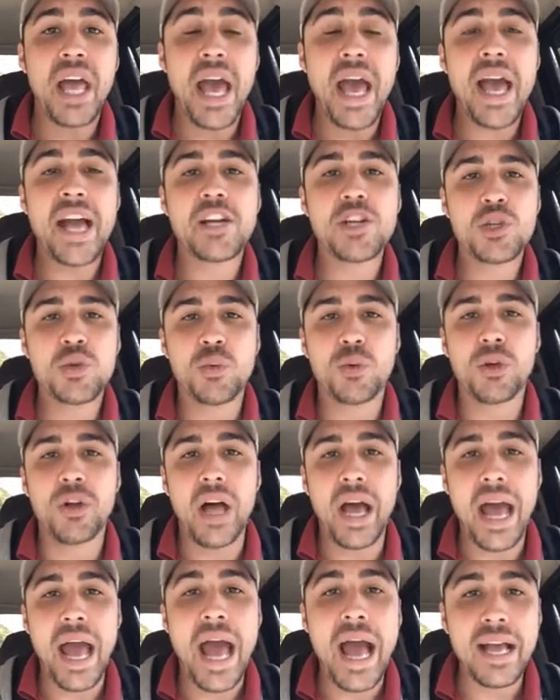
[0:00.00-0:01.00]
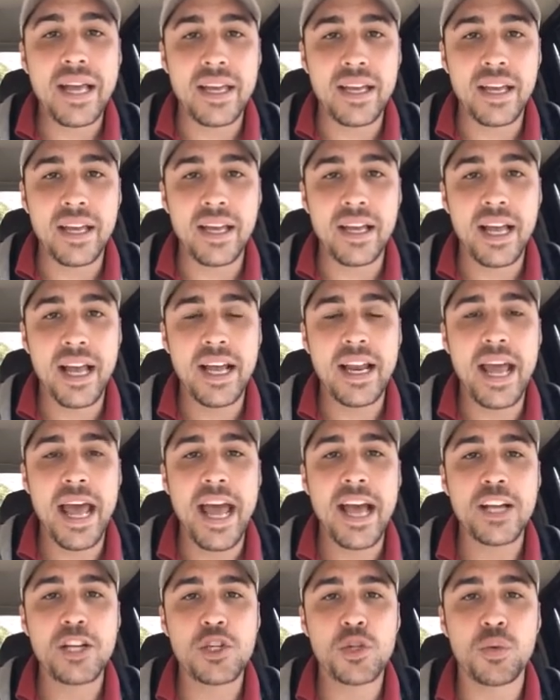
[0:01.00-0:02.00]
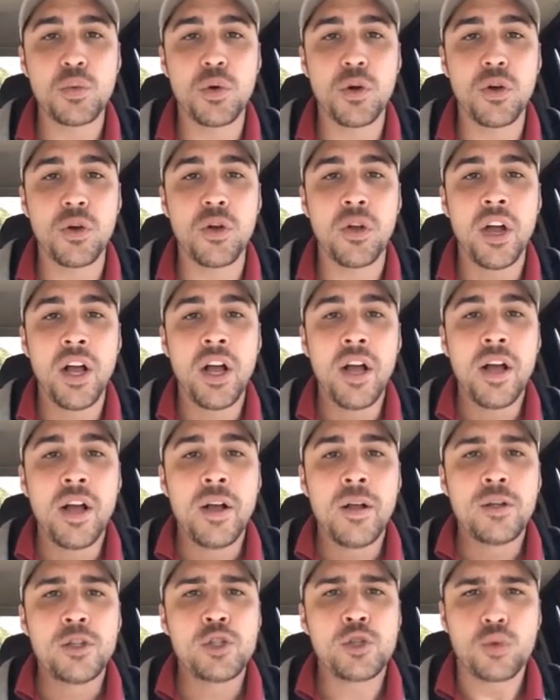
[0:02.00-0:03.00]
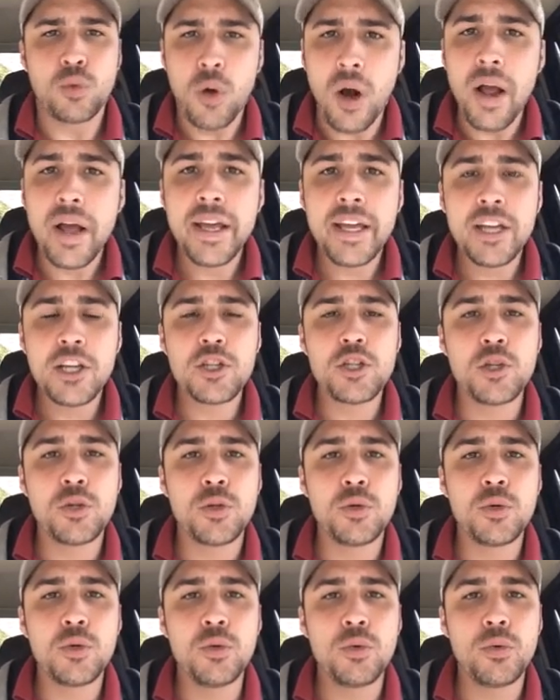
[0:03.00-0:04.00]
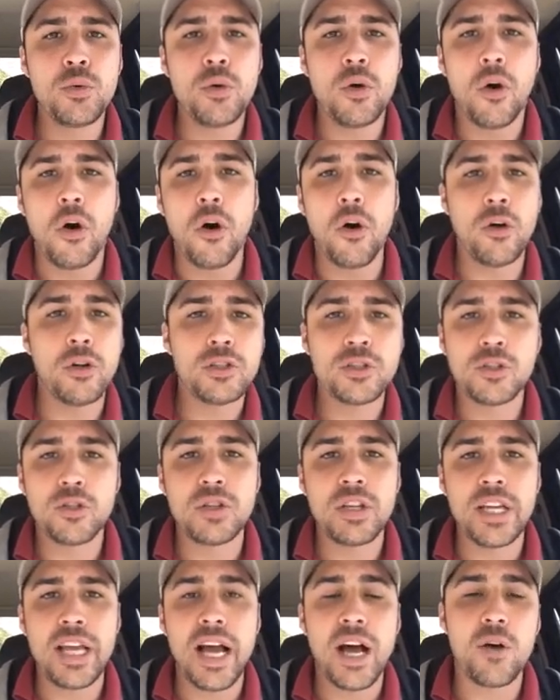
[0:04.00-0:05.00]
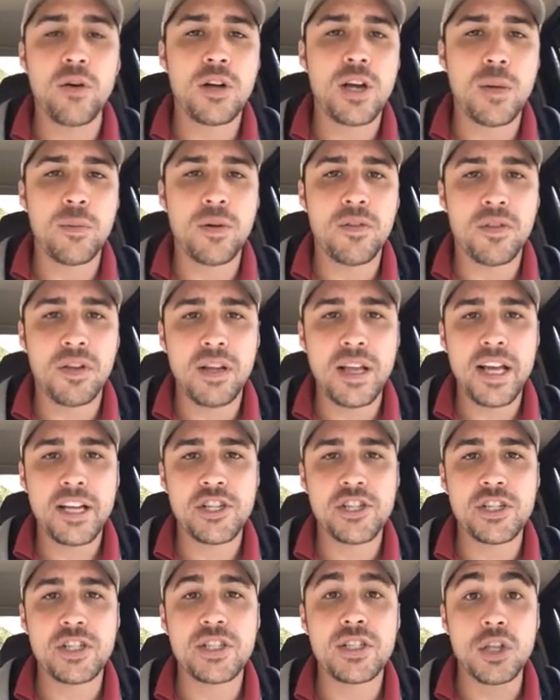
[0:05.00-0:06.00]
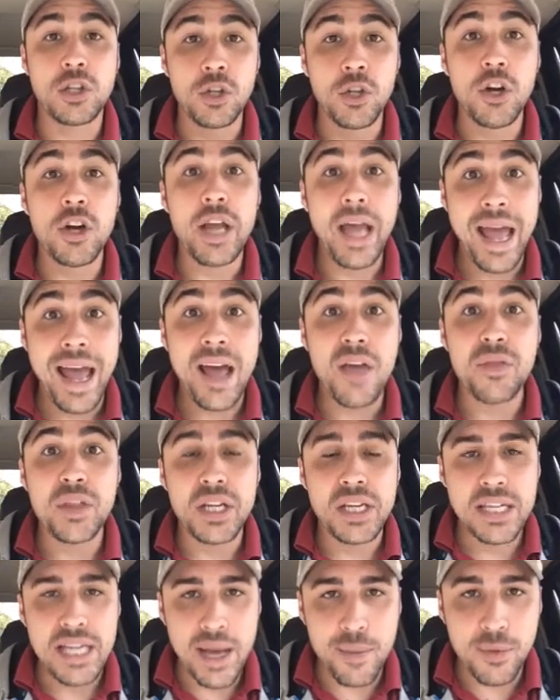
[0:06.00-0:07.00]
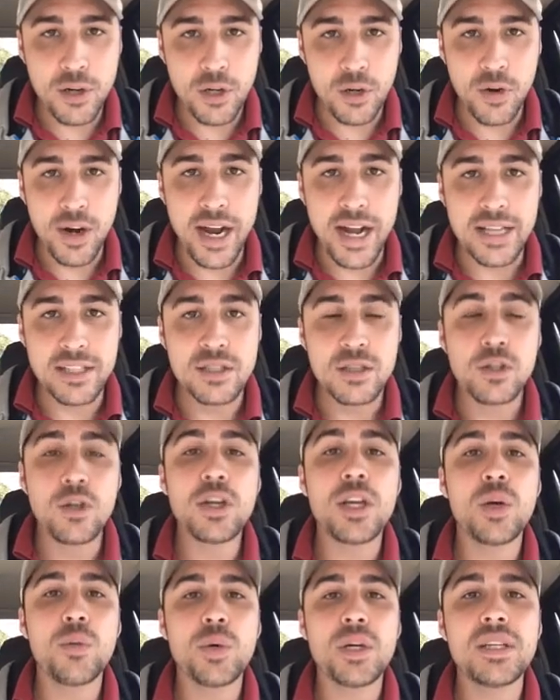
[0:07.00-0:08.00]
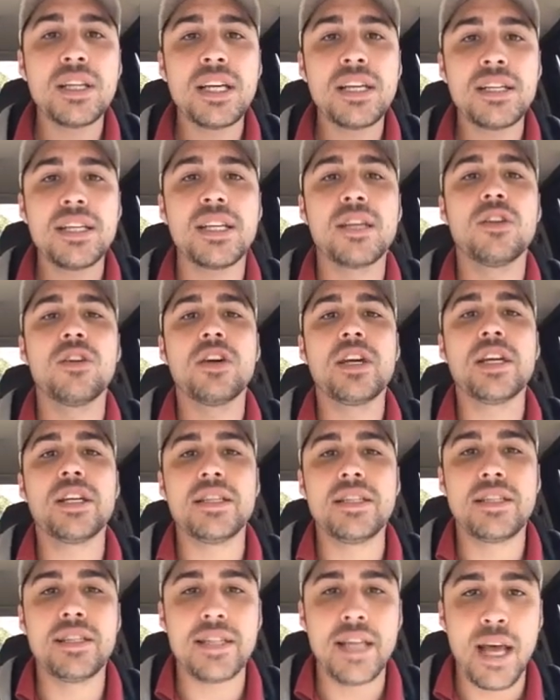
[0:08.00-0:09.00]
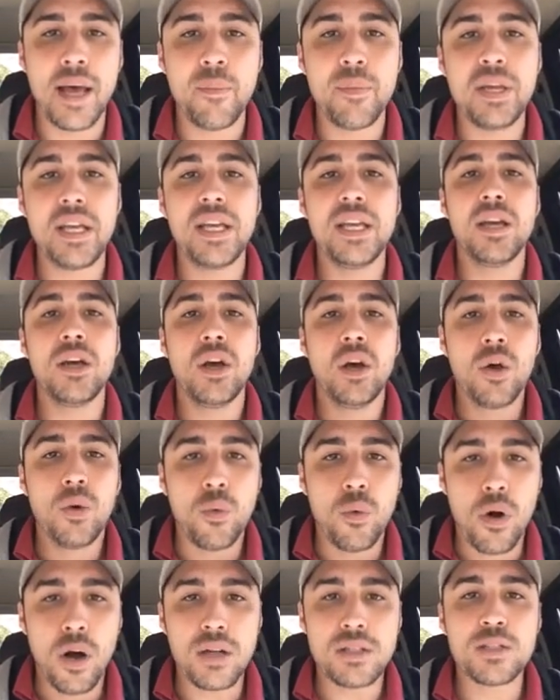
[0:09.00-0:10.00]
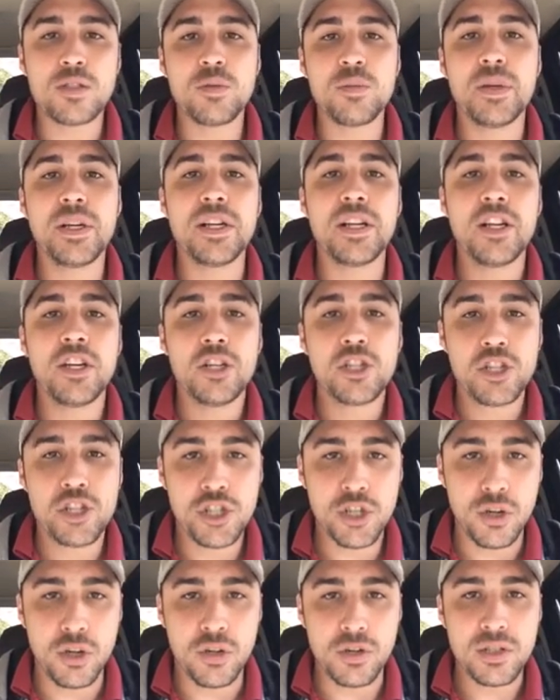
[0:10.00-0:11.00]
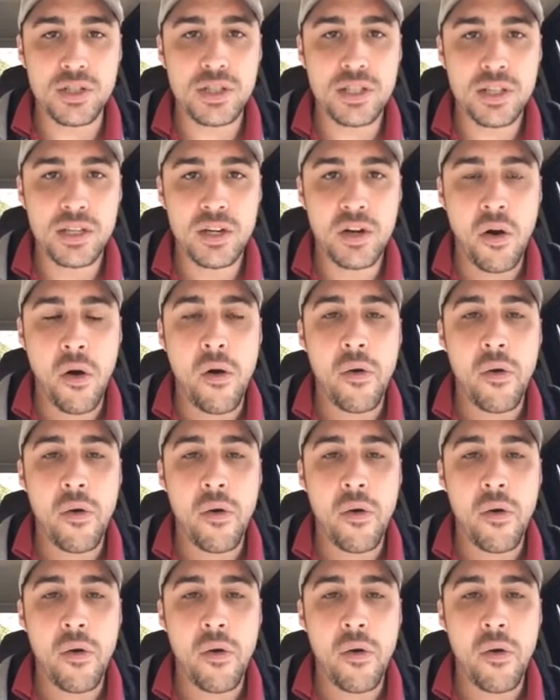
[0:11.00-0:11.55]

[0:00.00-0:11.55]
actual hacking and actual trying to alter the outcome of elections, look at the Democrats. Look at what they did. Look at Debbie Wasserman Schultz.